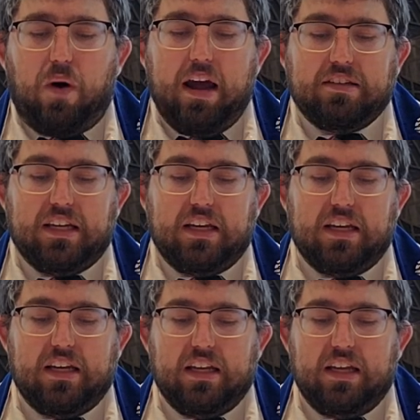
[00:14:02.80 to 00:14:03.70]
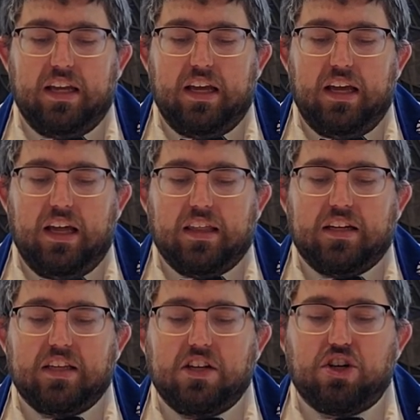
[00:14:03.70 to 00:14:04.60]
rising.
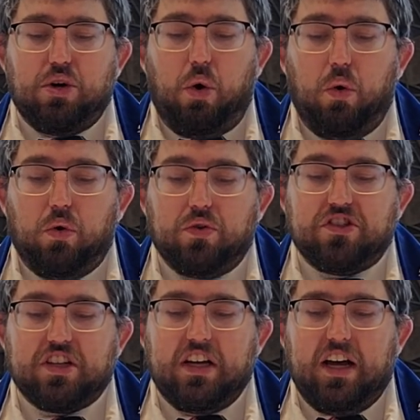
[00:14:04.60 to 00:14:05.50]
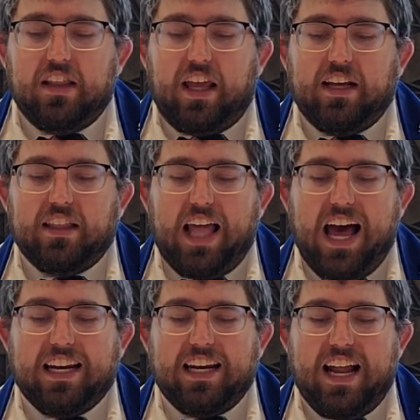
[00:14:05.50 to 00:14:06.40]
That tension holds, like
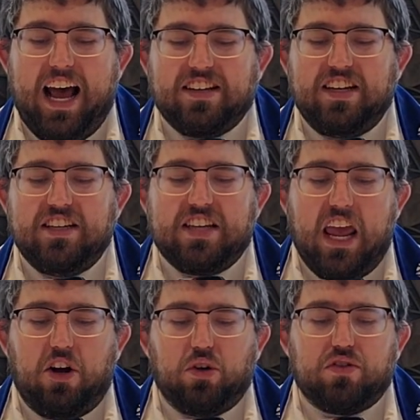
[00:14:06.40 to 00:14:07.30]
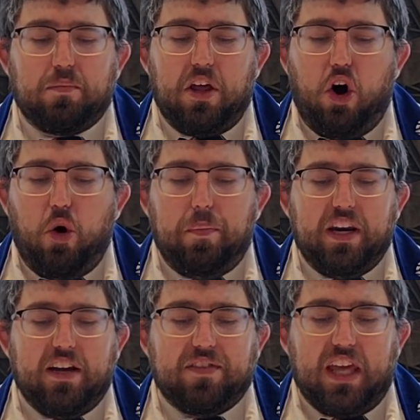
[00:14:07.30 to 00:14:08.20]
Aladdin as he dangles from the
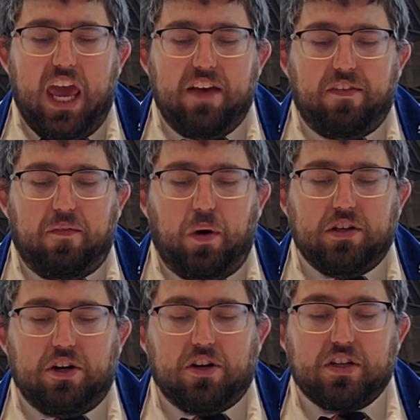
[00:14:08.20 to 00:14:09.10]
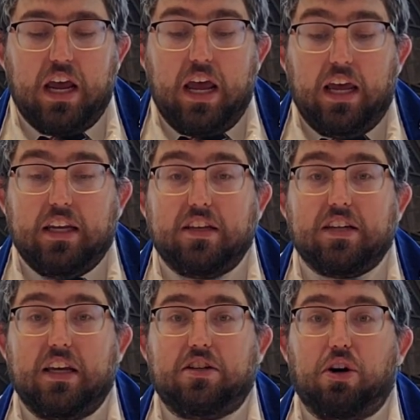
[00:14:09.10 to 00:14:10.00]
opening of the Cave of Wonders and his
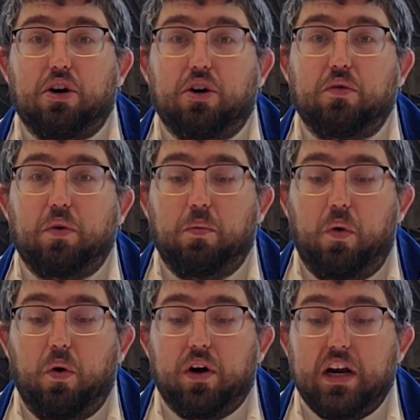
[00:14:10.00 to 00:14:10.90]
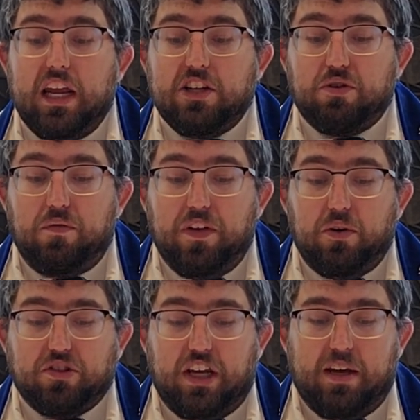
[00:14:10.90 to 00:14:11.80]
eternal reward is
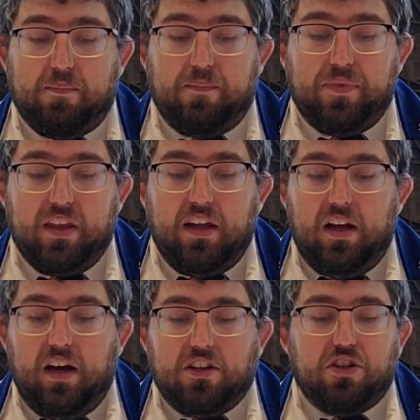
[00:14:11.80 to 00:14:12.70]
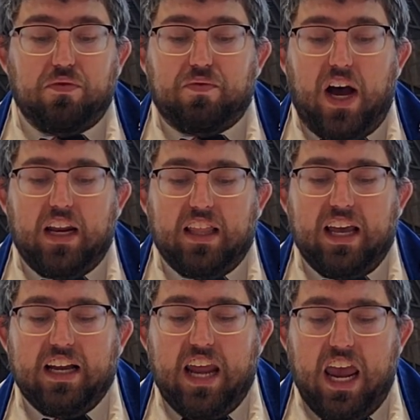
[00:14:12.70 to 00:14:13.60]
revealed to him, until finally
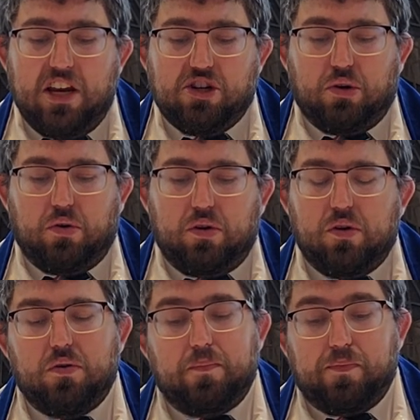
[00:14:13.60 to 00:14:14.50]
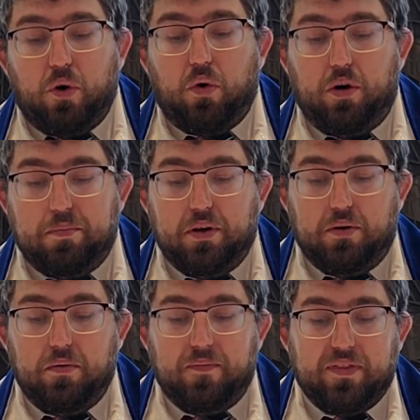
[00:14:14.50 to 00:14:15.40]
an angel, or
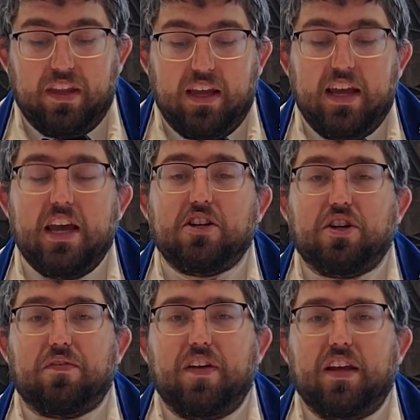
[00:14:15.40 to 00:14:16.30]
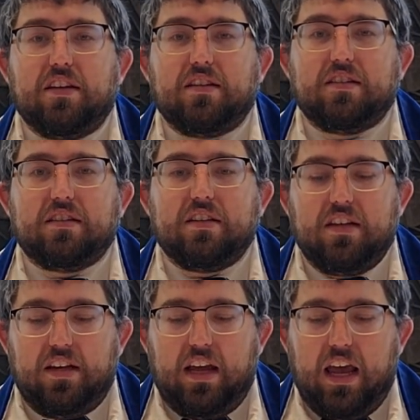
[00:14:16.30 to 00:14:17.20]
Abu, intervenes
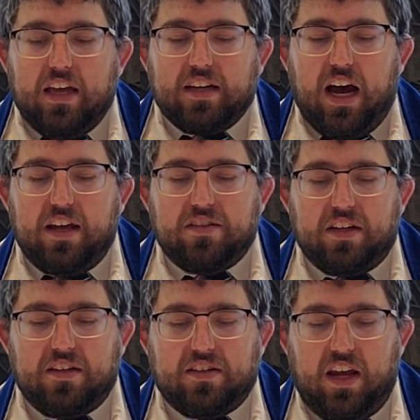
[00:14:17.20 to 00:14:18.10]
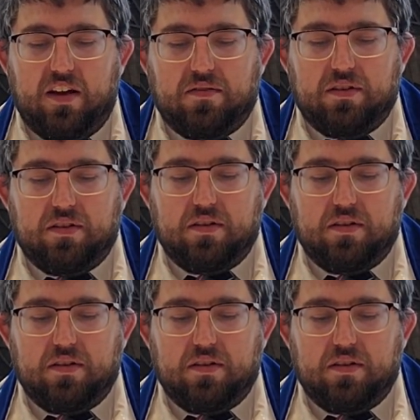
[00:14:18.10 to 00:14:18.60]
and Isaac is saved.